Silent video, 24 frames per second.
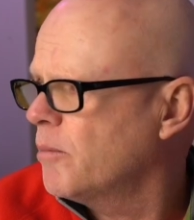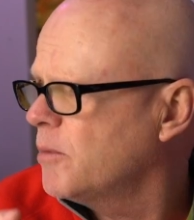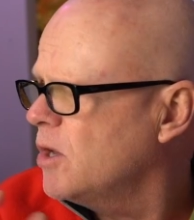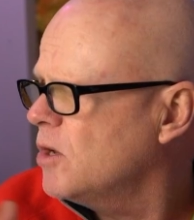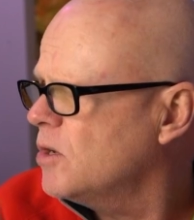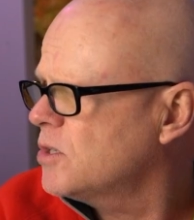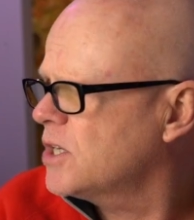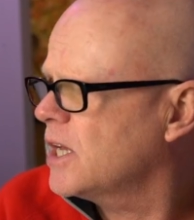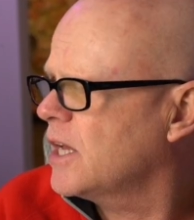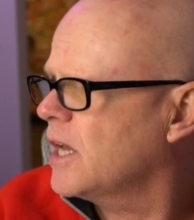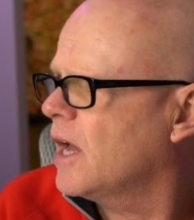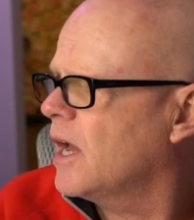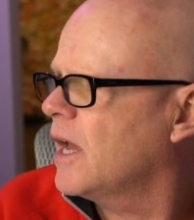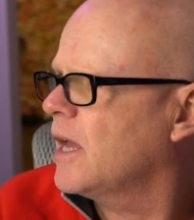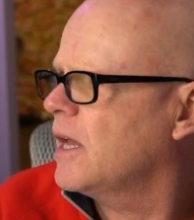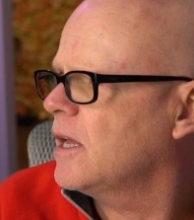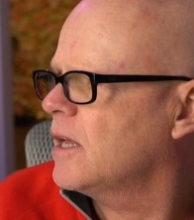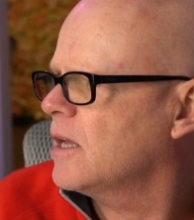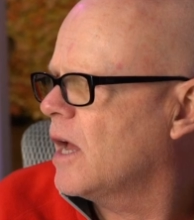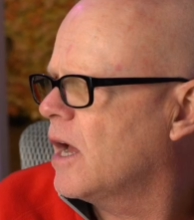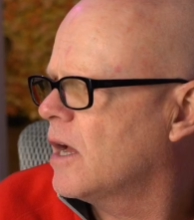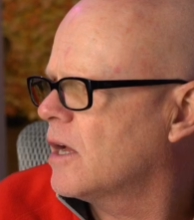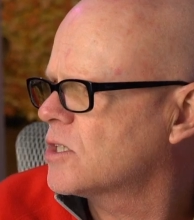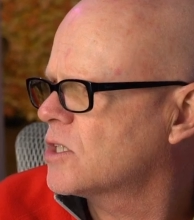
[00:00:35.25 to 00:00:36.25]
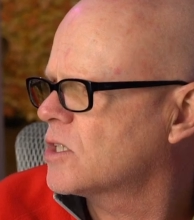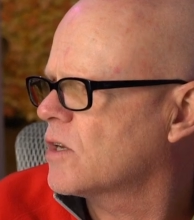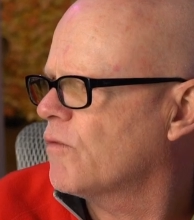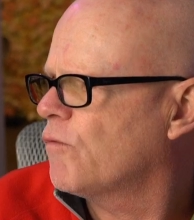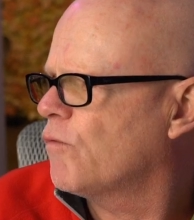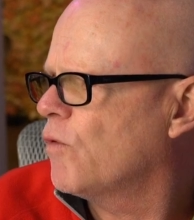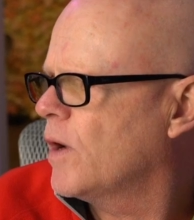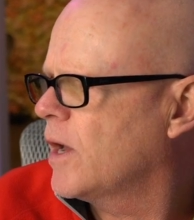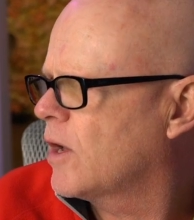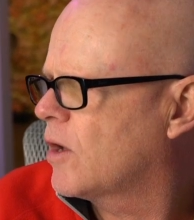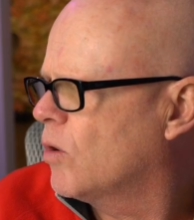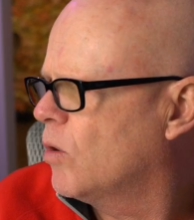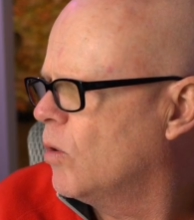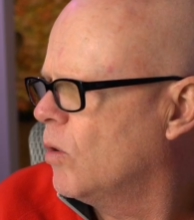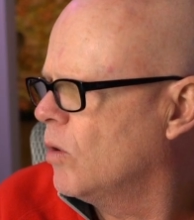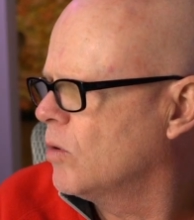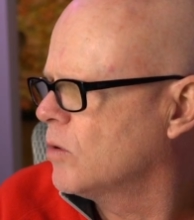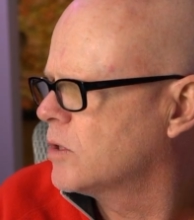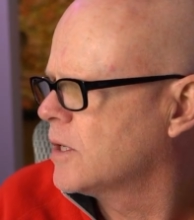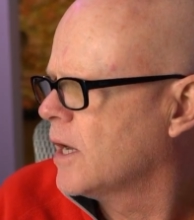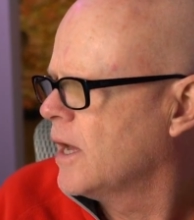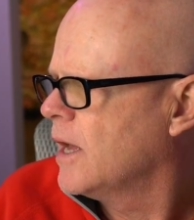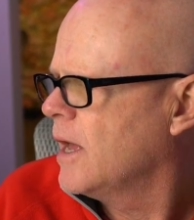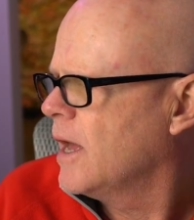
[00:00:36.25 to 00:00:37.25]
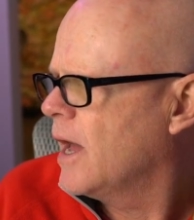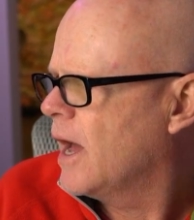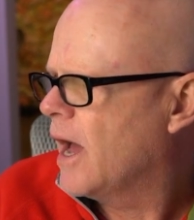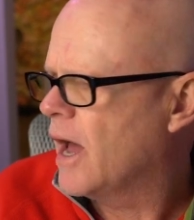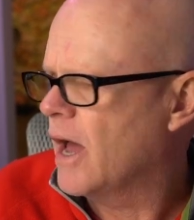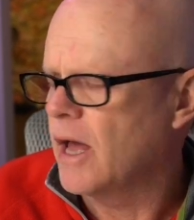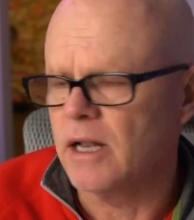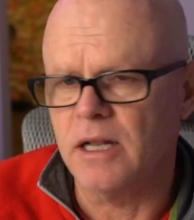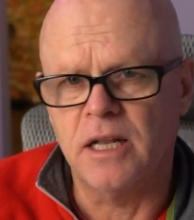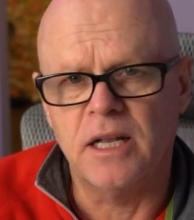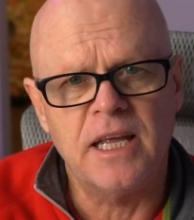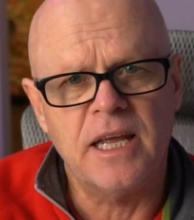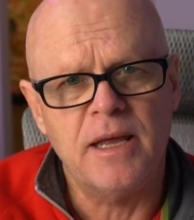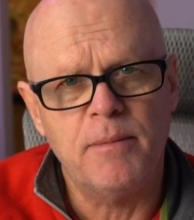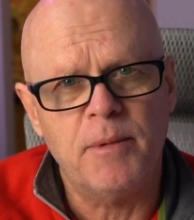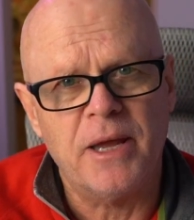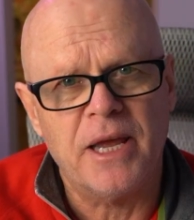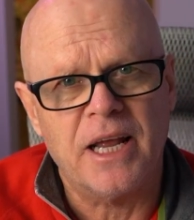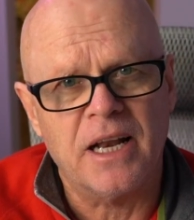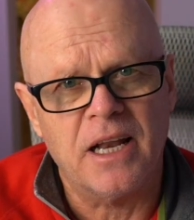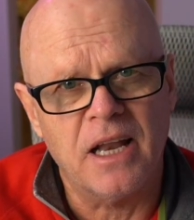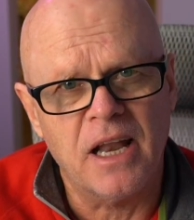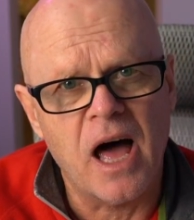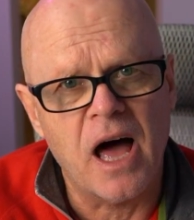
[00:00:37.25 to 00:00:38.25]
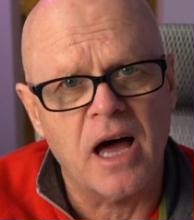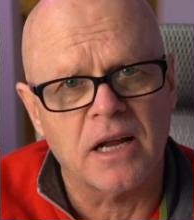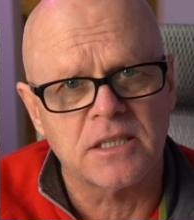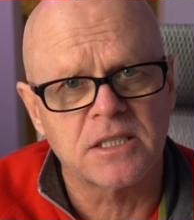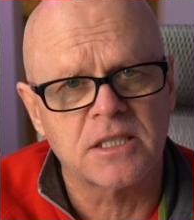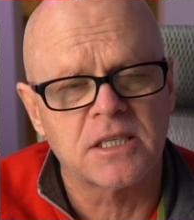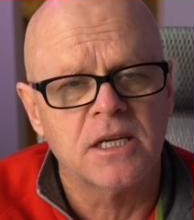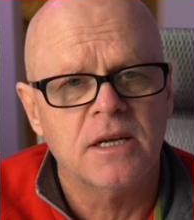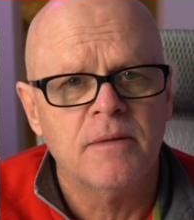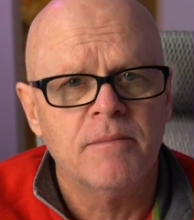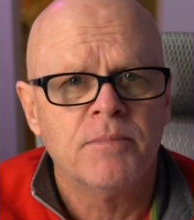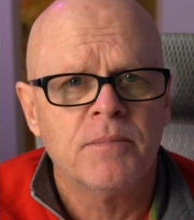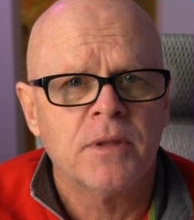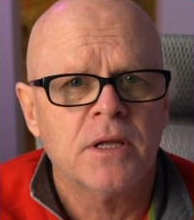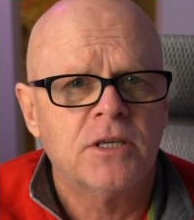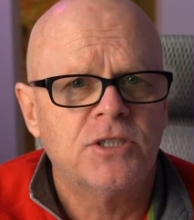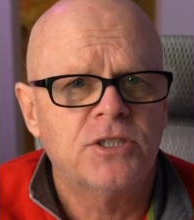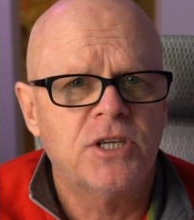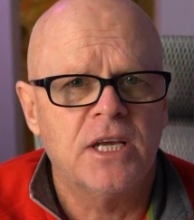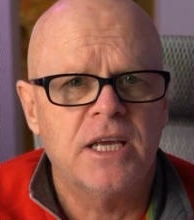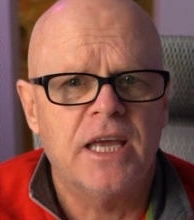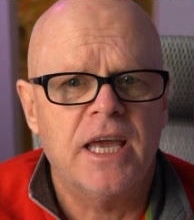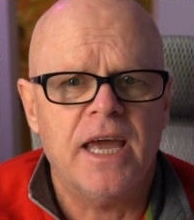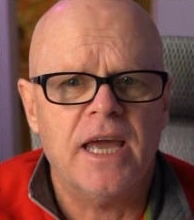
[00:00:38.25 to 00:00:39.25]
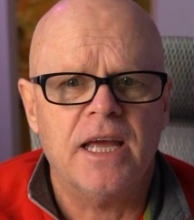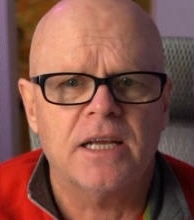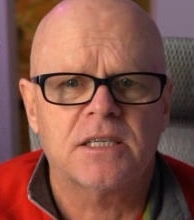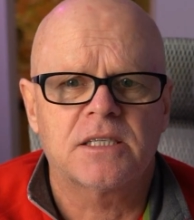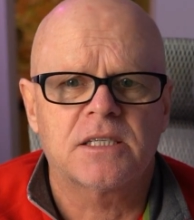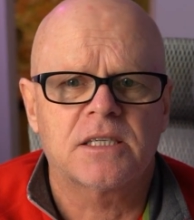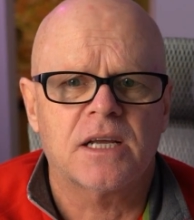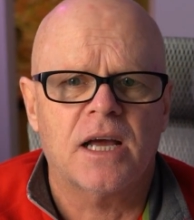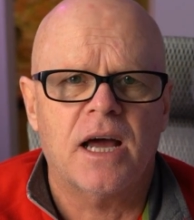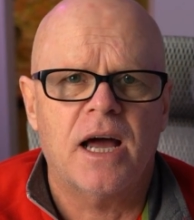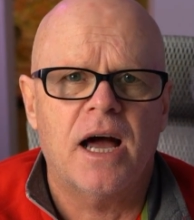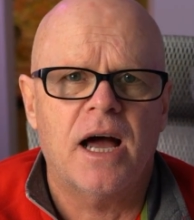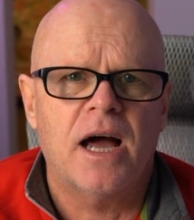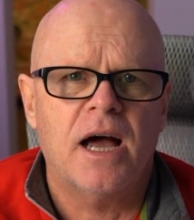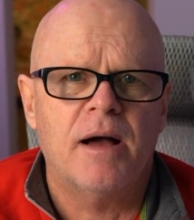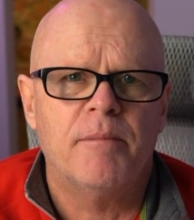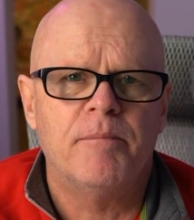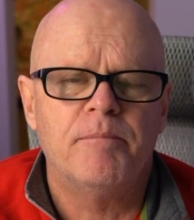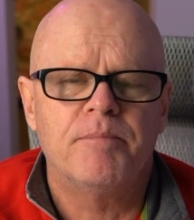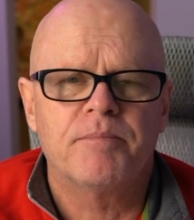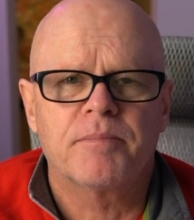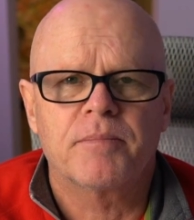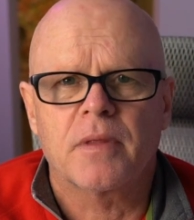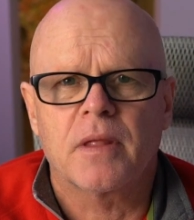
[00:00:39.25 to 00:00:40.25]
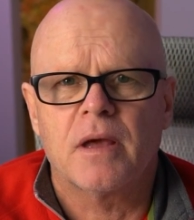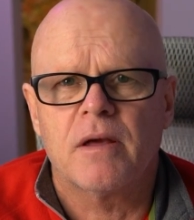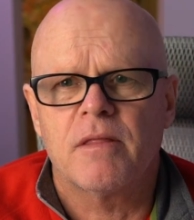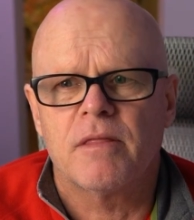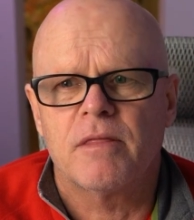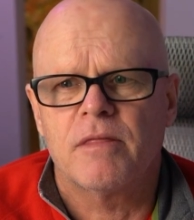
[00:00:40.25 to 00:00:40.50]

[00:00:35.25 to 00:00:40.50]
I'm using a uh, software called uh, Leeming LUT to get um,